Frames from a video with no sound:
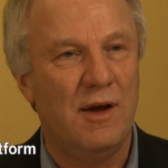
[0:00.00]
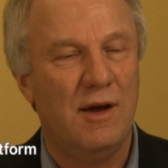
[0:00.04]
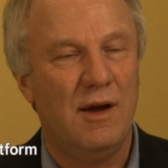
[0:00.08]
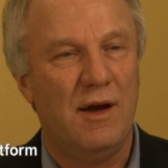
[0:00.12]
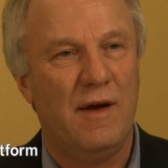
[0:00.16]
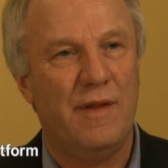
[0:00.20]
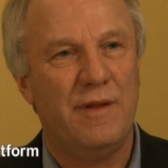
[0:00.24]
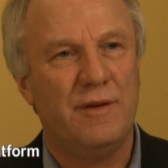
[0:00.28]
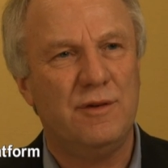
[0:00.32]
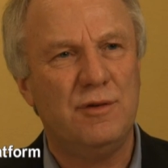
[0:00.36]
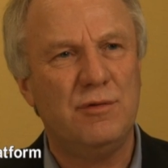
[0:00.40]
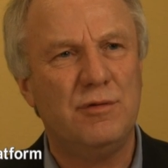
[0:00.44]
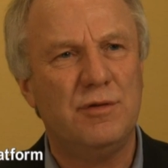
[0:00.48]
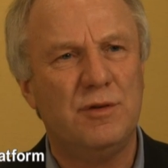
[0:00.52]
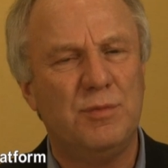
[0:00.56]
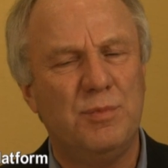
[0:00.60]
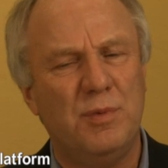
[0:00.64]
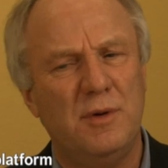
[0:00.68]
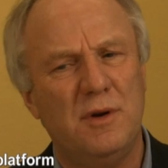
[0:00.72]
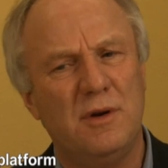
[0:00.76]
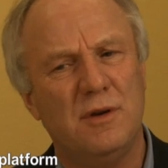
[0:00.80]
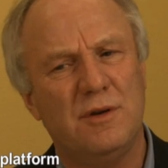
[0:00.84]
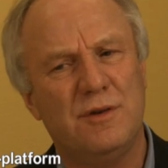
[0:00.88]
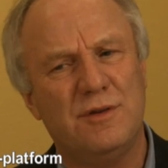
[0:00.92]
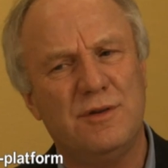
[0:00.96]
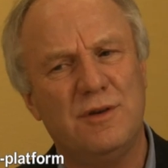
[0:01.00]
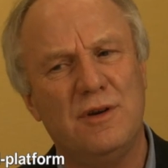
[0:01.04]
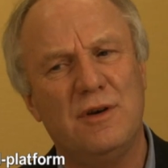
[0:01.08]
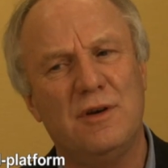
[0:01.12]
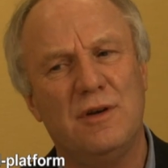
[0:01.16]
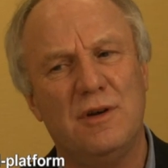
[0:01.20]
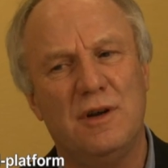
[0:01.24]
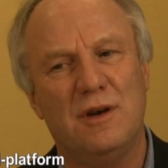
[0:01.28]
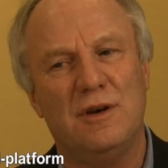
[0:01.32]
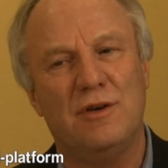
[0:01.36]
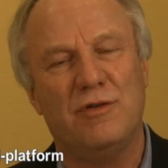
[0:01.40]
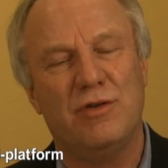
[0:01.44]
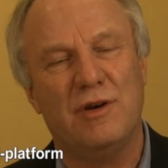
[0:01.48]
and there's always been a
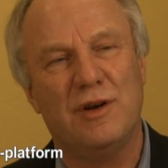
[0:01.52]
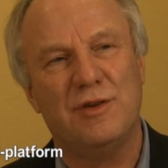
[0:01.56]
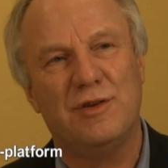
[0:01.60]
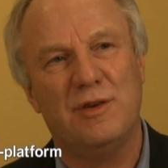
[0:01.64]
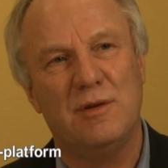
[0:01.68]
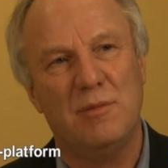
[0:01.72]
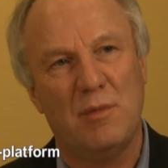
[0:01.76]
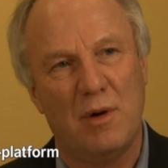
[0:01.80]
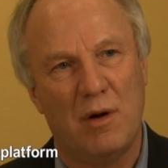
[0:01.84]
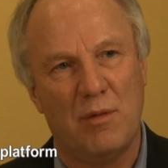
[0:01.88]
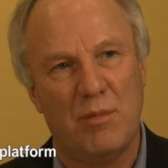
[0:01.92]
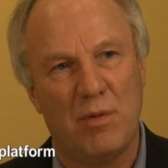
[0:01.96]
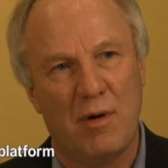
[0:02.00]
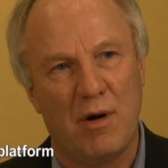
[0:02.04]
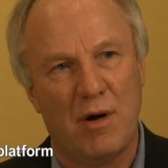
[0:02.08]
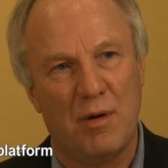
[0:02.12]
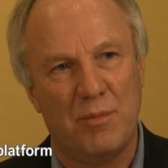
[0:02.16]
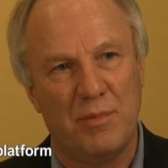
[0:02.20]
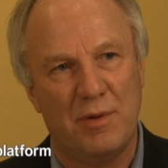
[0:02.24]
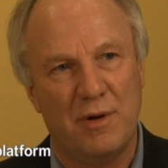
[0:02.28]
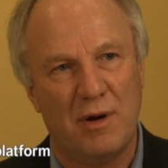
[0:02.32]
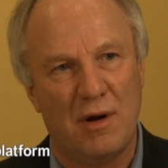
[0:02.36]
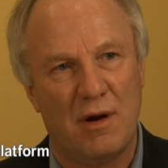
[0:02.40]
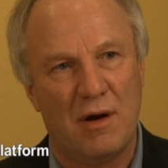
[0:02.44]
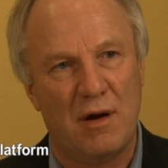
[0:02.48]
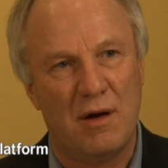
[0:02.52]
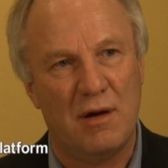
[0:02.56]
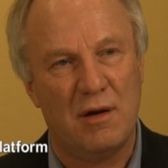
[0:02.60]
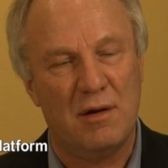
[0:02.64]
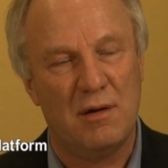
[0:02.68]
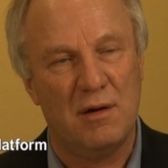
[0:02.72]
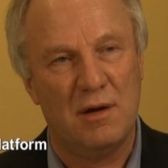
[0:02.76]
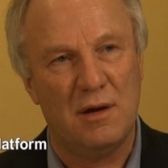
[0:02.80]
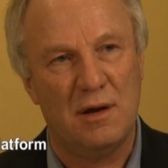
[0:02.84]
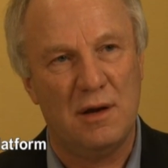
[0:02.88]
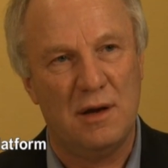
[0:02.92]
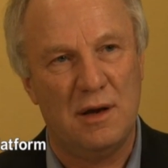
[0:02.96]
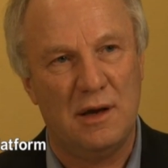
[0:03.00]
certain interest in mobile BI
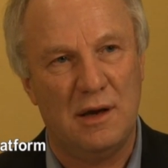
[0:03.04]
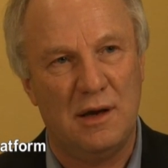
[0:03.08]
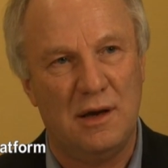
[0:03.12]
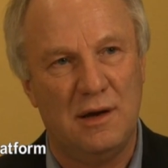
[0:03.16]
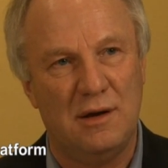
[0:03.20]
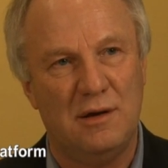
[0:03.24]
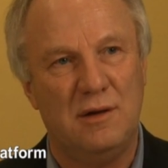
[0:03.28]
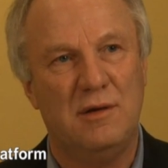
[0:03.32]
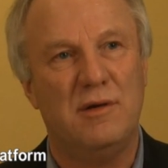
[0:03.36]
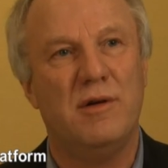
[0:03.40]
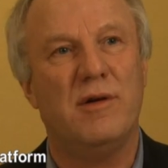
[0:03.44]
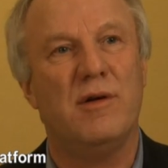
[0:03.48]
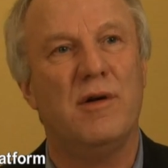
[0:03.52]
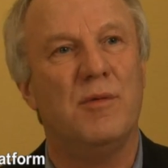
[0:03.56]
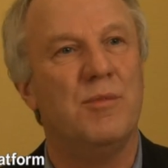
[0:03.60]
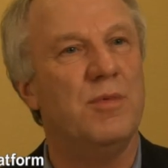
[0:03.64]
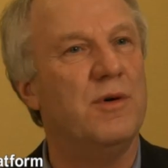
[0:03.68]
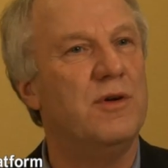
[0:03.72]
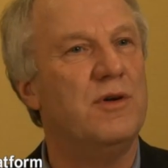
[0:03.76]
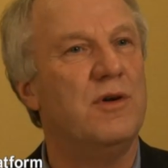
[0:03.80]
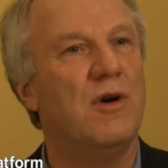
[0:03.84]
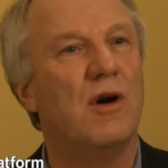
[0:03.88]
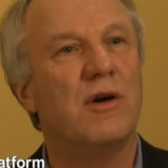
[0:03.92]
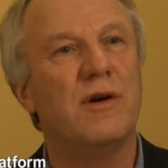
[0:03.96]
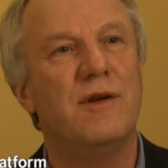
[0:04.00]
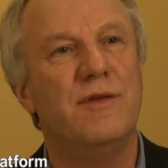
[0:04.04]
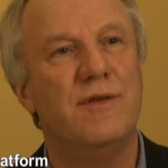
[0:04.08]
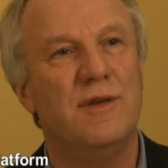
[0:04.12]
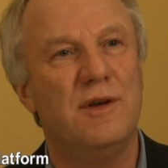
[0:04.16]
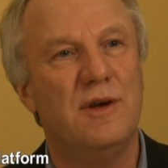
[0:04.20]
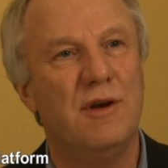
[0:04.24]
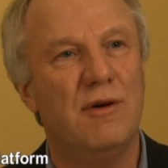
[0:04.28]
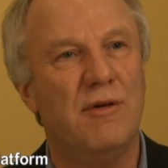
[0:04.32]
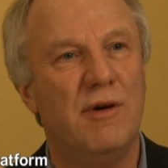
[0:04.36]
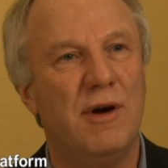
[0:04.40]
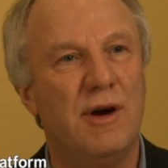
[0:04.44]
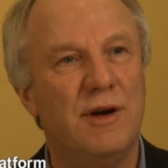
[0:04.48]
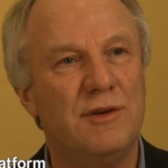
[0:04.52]
in Europe, but not in the
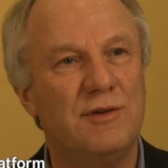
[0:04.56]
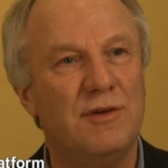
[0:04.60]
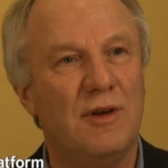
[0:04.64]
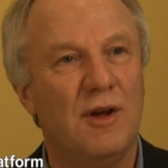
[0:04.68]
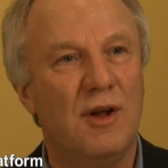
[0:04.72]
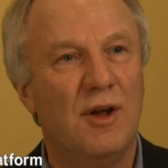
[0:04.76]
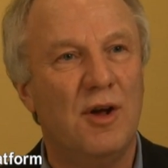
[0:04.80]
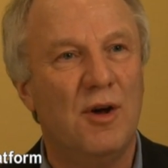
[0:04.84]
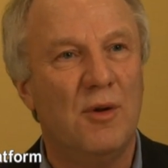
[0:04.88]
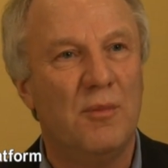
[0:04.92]
US.